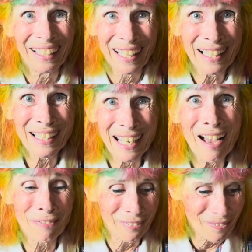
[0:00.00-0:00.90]
It's
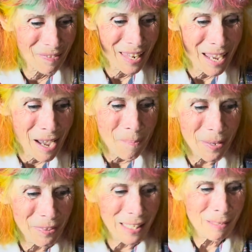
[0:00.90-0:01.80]
tough,
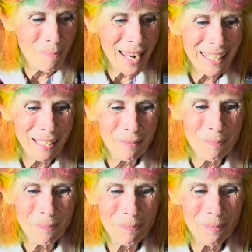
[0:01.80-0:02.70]
but this mending
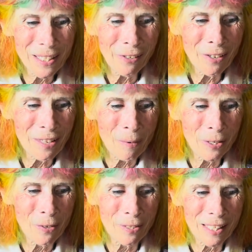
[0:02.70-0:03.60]
material that we
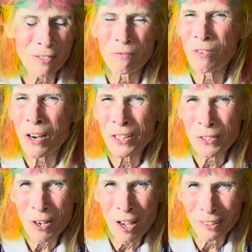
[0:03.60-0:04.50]
use is very
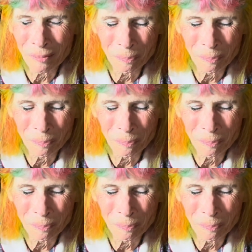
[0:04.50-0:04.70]
strong.